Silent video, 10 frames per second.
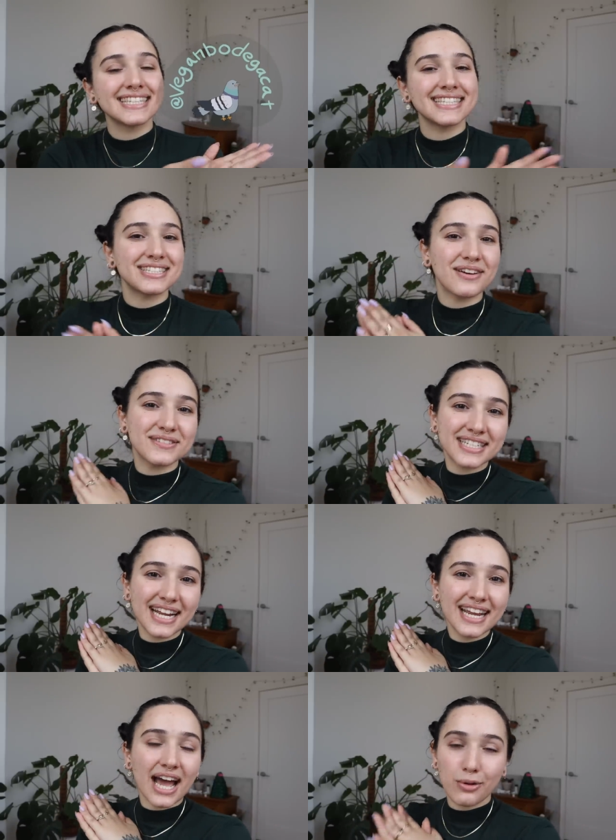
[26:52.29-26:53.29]
That's all for
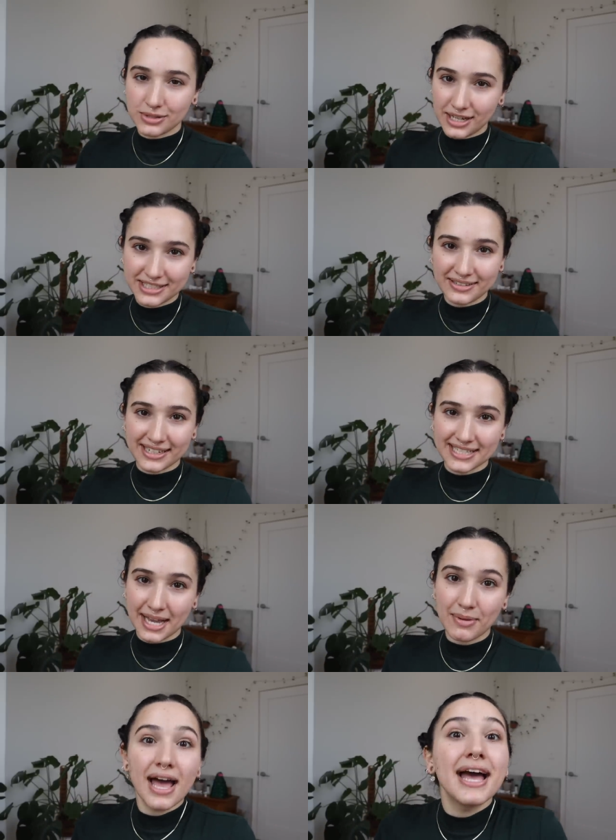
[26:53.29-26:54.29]
today. I will talk to you next
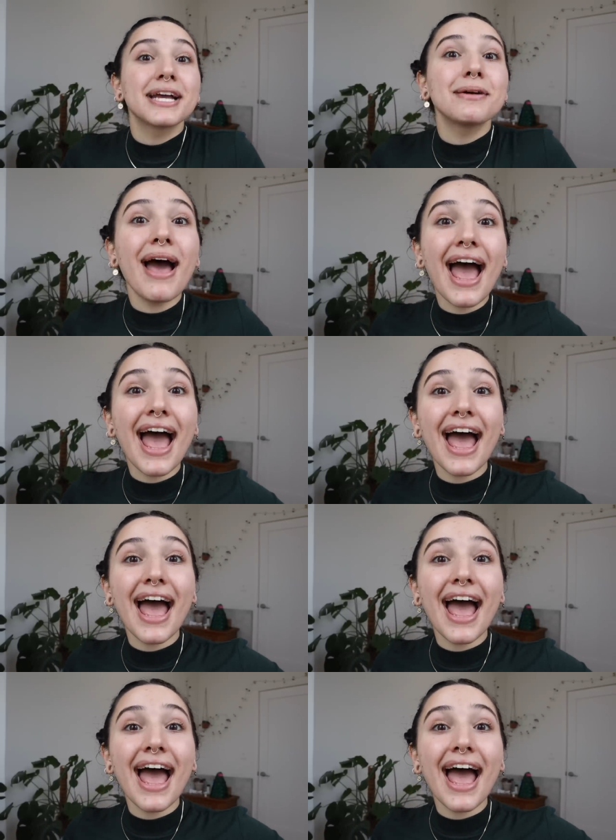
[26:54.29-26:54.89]
time. Goodbye!